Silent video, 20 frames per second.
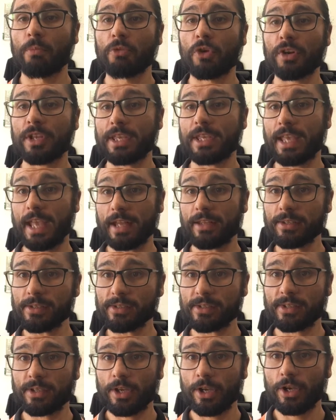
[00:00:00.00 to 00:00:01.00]

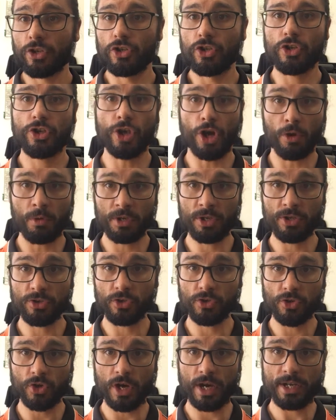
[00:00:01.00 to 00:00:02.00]
against you going
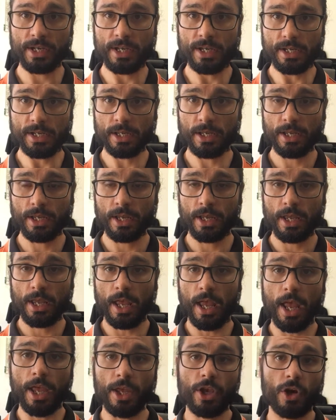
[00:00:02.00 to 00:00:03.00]
to training
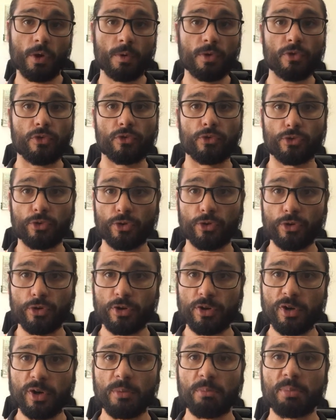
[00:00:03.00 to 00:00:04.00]
and going
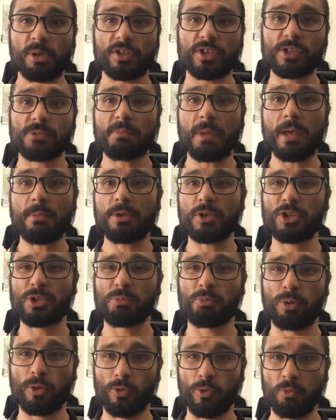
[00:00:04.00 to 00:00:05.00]
through, but just maybe
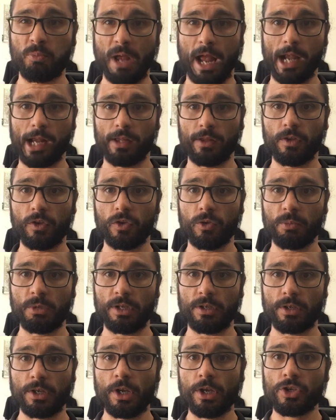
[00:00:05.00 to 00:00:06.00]
just pull back a little
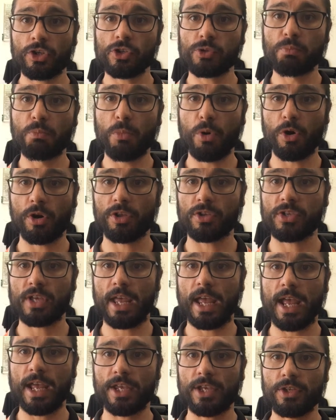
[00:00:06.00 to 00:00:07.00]
bit. Just monitor
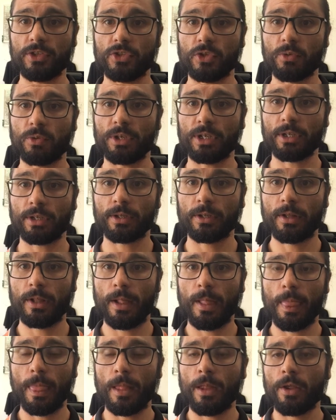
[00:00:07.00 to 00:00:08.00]
how you're doing.
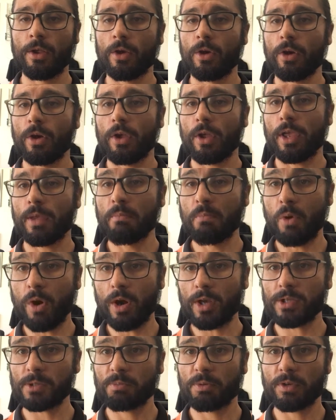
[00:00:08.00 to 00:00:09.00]
In
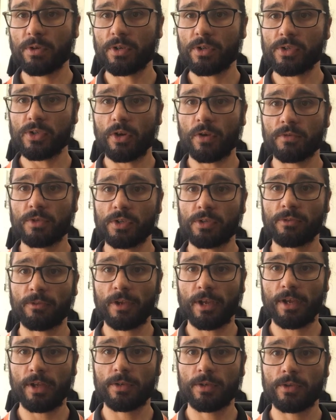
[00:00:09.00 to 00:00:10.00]
my experience, I've just
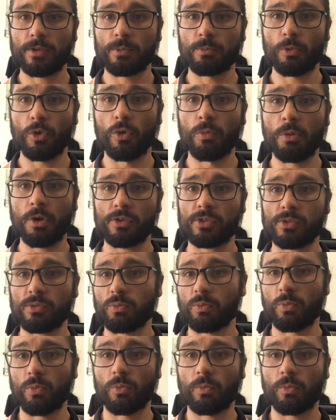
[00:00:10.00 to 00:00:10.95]
found almost